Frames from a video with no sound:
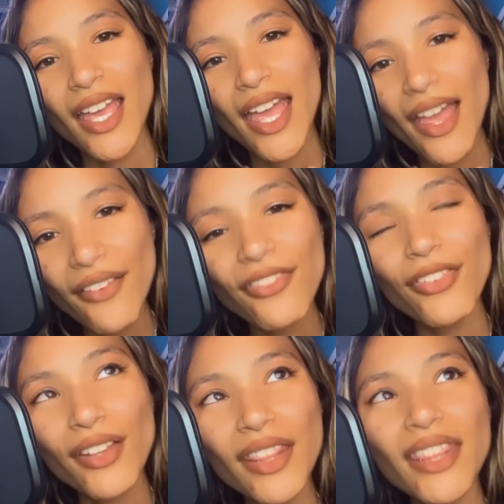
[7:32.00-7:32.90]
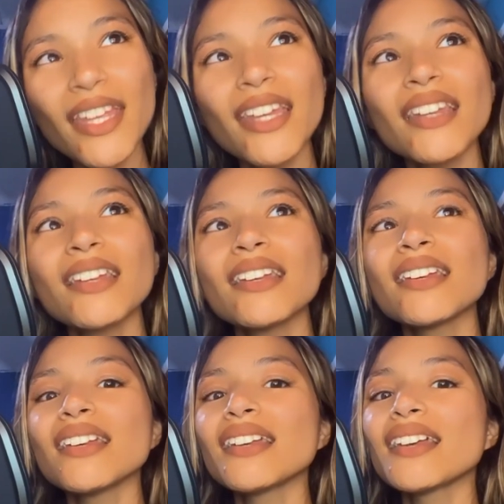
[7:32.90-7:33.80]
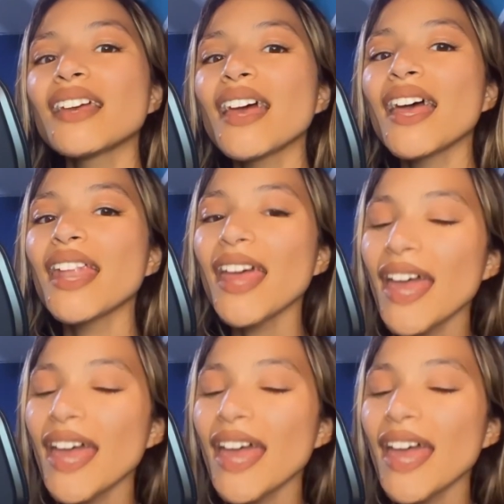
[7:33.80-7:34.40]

everything and